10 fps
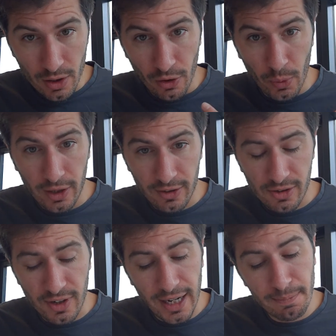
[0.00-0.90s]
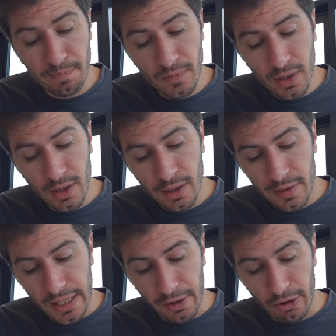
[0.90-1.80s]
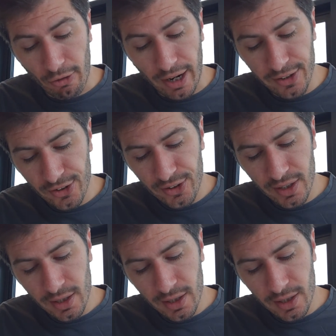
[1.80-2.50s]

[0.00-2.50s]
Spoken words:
the witness's name, their address,